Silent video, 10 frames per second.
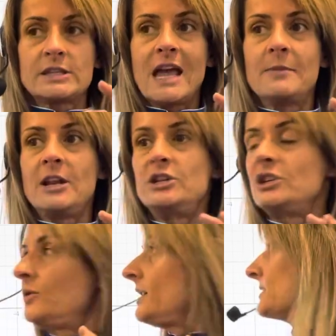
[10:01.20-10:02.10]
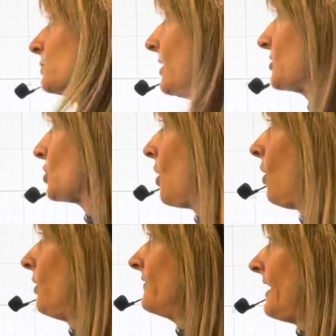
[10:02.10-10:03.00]
thing I'm going to do is switch
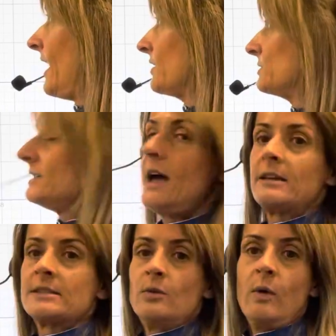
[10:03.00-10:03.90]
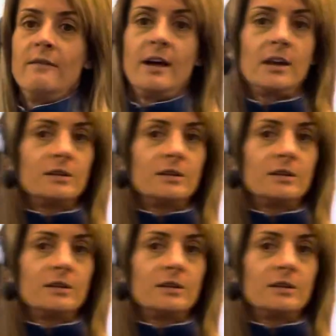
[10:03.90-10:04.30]
all the values, the x and y values.